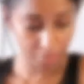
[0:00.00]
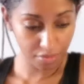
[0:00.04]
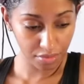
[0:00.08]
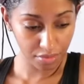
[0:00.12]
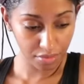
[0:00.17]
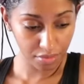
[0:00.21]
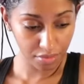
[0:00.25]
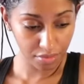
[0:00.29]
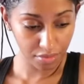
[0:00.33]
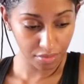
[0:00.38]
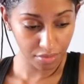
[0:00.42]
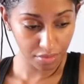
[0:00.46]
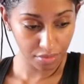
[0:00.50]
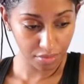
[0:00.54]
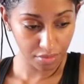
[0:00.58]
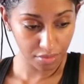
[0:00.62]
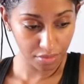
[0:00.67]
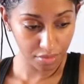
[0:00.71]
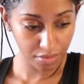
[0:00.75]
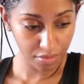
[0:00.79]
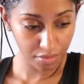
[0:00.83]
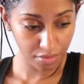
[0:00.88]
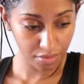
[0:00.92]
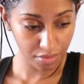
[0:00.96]

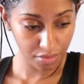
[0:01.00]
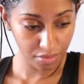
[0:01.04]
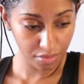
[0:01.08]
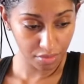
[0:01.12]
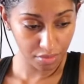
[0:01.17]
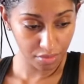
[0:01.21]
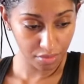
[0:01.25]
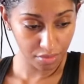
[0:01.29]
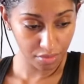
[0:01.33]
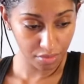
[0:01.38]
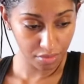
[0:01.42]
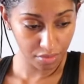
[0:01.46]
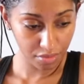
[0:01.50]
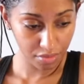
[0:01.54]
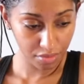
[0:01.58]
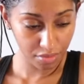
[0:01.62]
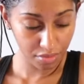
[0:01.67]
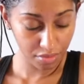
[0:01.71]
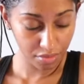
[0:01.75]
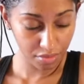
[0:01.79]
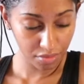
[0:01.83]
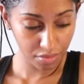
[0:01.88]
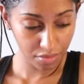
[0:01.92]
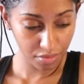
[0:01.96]

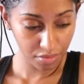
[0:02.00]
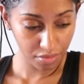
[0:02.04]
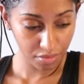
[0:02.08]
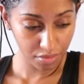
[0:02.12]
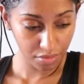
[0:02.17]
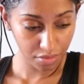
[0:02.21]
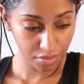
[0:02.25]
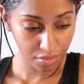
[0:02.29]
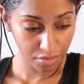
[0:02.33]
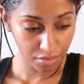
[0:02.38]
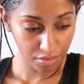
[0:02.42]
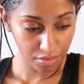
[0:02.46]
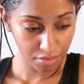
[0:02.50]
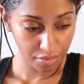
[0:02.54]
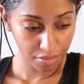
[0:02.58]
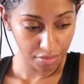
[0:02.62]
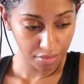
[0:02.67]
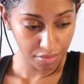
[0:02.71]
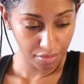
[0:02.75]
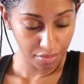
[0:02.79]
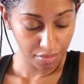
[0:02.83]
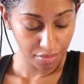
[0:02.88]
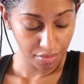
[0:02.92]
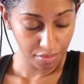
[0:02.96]

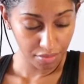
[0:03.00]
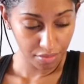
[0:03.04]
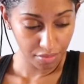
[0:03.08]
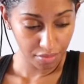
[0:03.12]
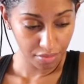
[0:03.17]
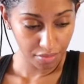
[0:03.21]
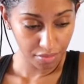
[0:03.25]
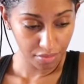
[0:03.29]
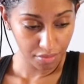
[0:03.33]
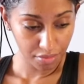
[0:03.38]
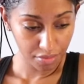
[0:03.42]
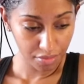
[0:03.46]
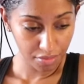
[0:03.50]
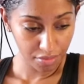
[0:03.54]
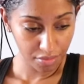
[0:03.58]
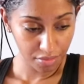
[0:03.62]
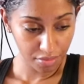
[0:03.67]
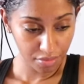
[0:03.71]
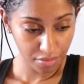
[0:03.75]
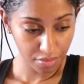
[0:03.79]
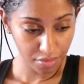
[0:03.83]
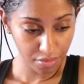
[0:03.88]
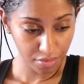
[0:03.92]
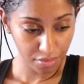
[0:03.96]

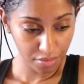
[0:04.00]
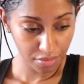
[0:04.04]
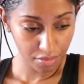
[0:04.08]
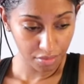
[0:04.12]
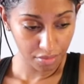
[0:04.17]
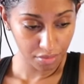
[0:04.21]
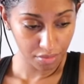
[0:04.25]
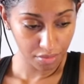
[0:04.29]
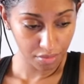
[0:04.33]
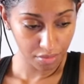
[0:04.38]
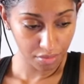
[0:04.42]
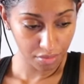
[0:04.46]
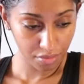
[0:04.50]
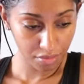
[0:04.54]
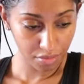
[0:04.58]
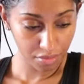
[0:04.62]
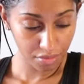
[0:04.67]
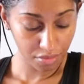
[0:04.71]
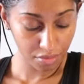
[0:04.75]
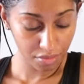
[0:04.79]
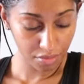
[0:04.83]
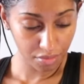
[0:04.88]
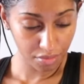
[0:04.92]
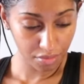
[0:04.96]

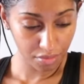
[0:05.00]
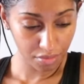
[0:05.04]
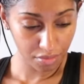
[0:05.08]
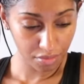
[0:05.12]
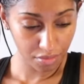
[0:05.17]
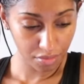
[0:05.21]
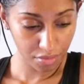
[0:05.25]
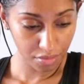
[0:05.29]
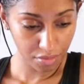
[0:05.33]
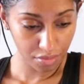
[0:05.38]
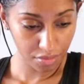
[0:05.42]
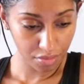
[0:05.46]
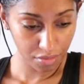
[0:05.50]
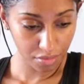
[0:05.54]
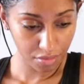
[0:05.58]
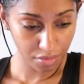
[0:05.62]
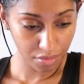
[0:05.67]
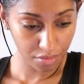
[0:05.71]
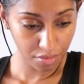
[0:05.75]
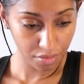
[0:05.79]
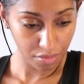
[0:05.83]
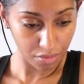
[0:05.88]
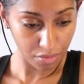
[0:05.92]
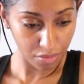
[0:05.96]

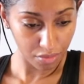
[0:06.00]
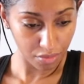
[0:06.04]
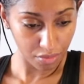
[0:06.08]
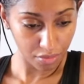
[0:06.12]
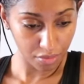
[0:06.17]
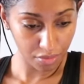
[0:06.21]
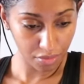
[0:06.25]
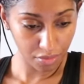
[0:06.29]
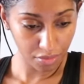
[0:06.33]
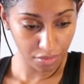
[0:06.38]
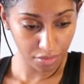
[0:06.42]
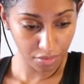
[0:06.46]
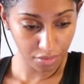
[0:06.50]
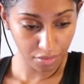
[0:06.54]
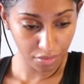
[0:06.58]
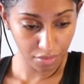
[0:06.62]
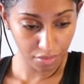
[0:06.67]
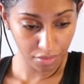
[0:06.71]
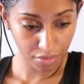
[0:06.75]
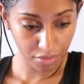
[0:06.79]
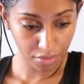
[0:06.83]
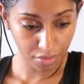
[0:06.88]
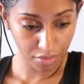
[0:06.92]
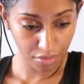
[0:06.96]

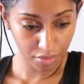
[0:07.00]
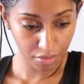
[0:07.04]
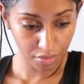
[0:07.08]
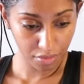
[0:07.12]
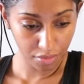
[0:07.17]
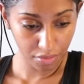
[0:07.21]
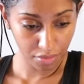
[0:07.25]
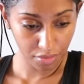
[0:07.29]
Nobody speaks.